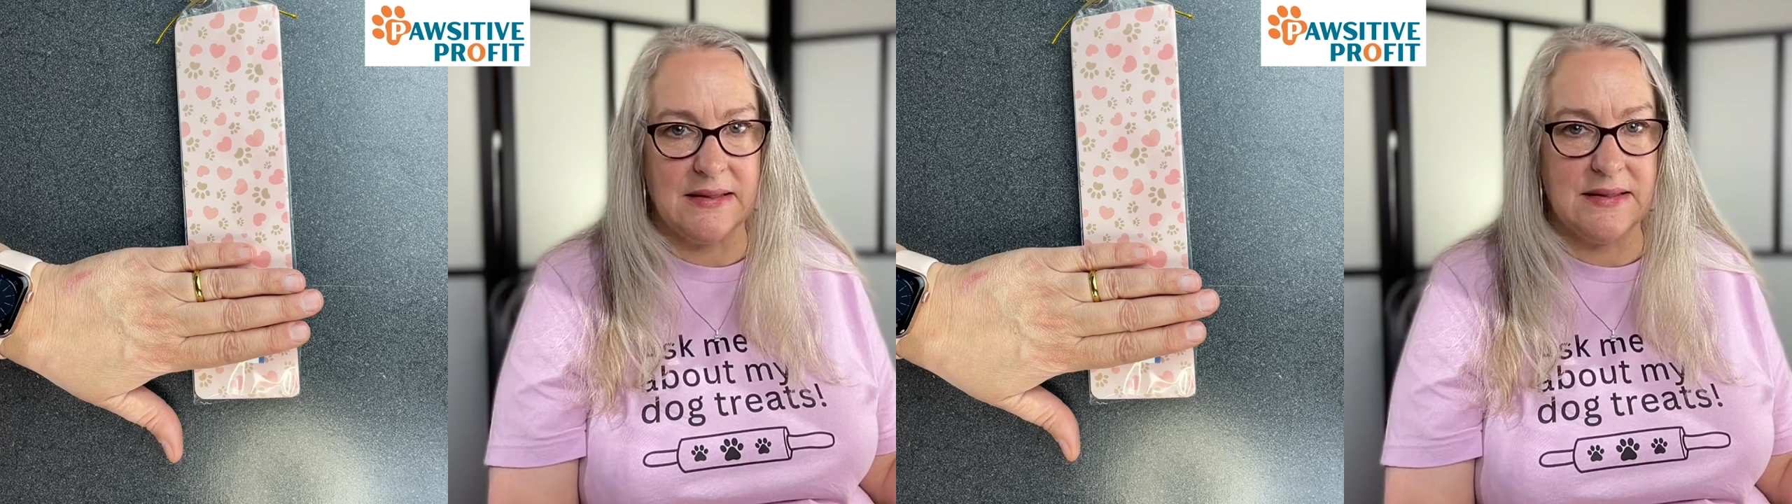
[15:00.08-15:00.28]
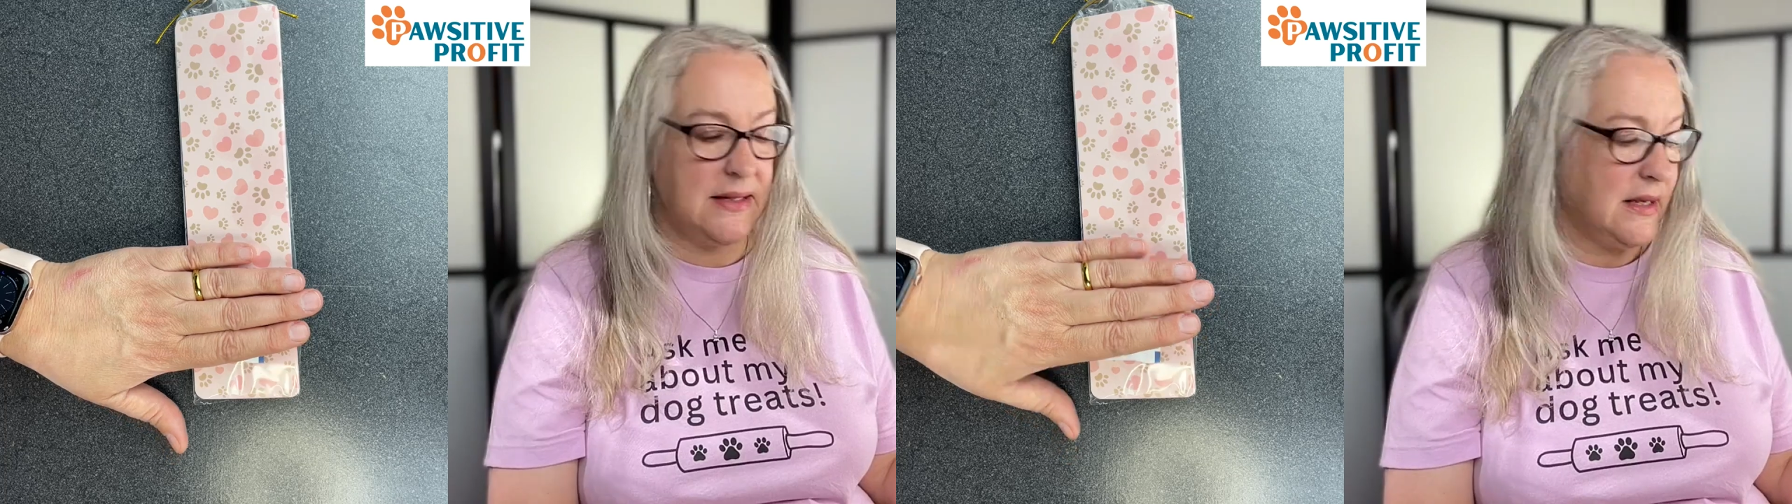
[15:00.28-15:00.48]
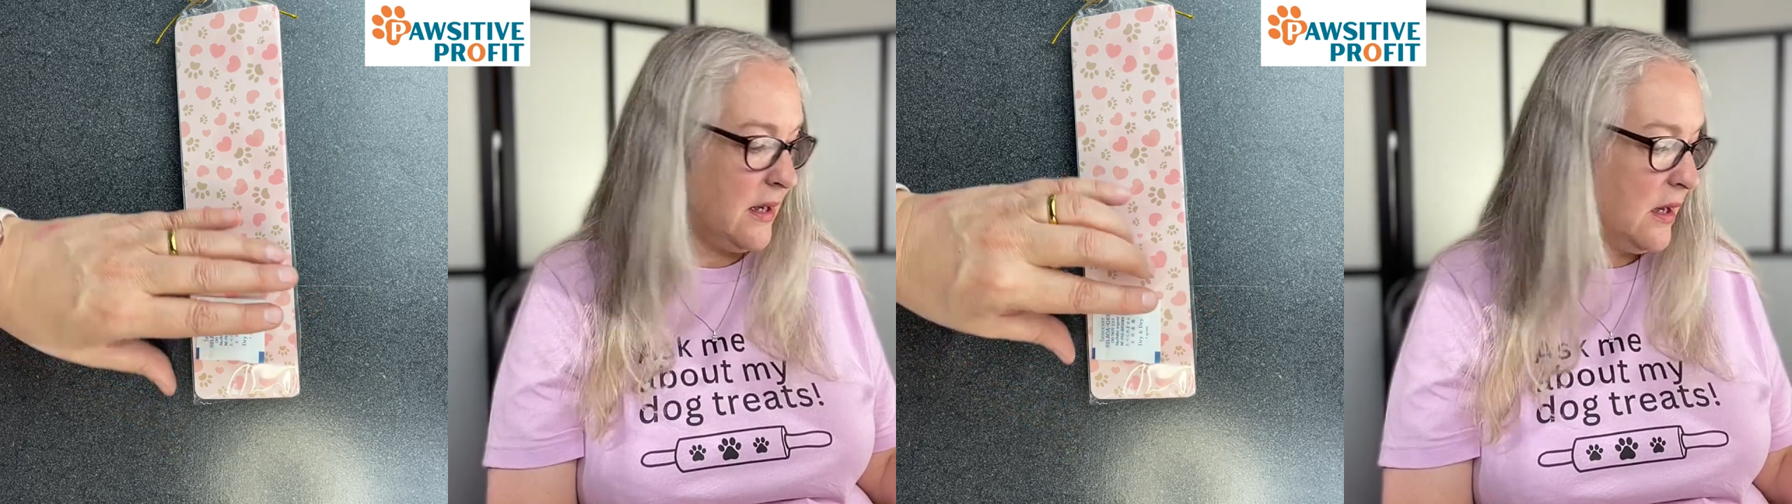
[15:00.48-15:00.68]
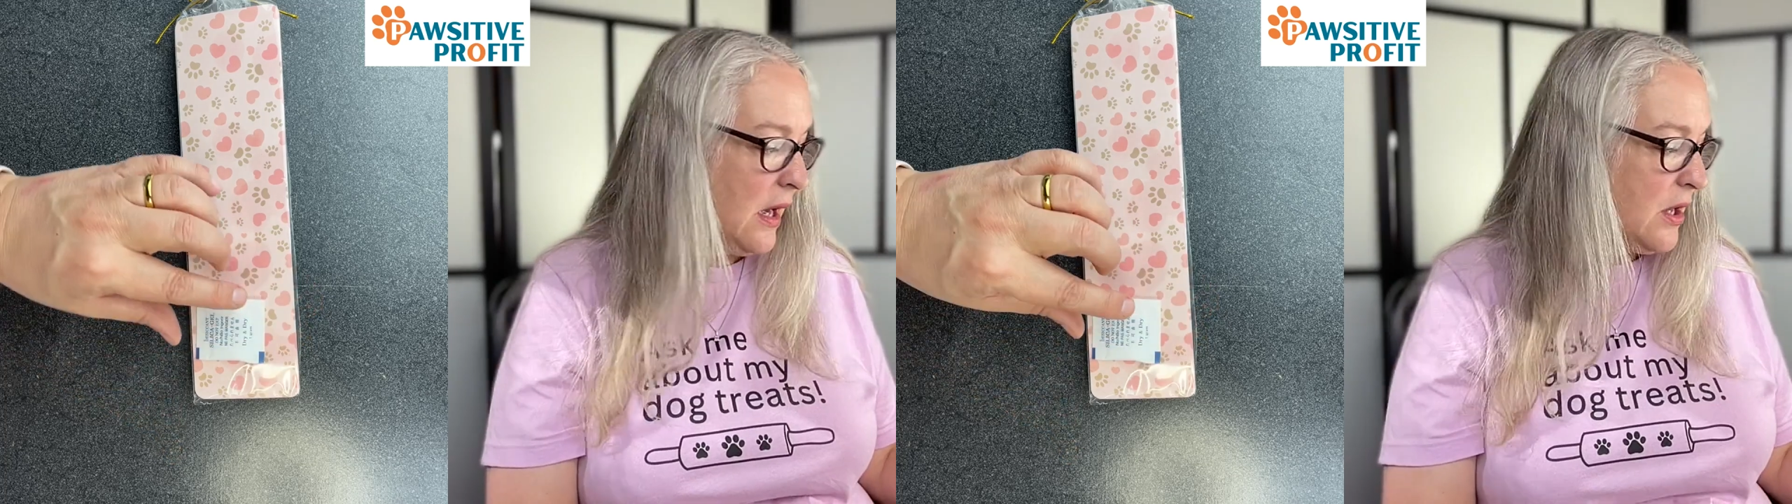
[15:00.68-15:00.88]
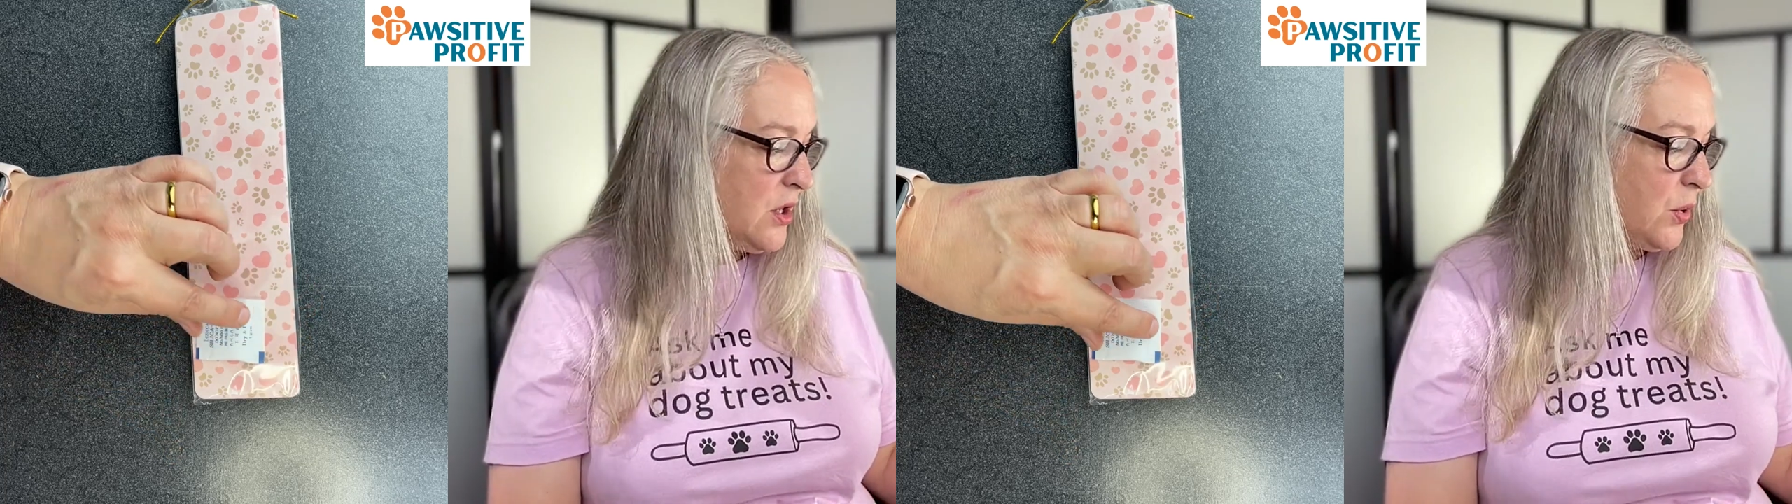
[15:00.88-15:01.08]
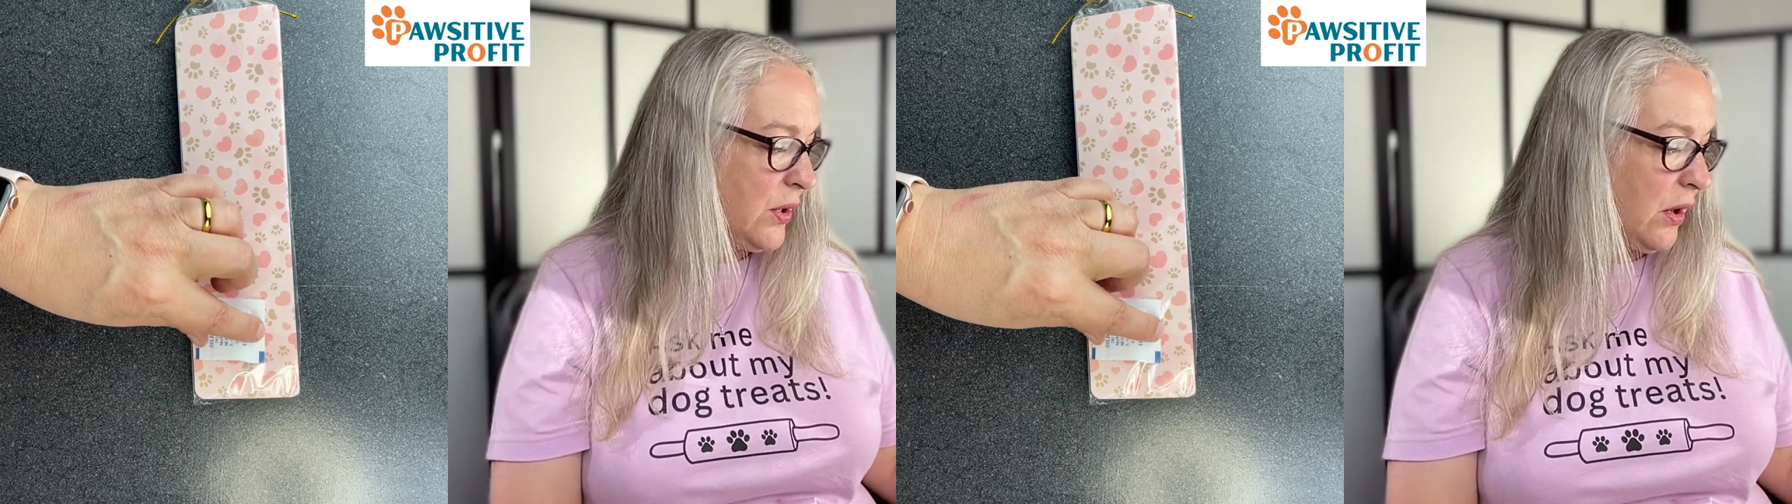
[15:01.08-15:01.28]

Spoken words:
see it. You can